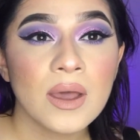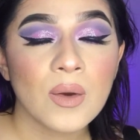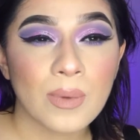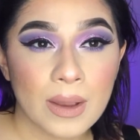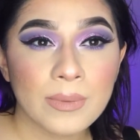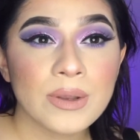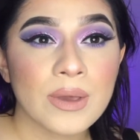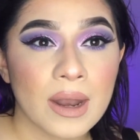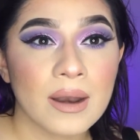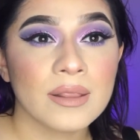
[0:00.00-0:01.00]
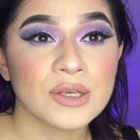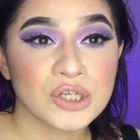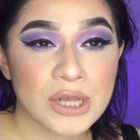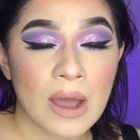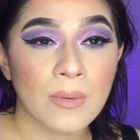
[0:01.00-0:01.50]
right when you get out of the
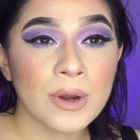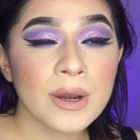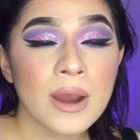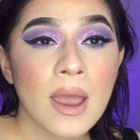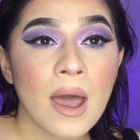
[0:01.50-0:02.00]
shower.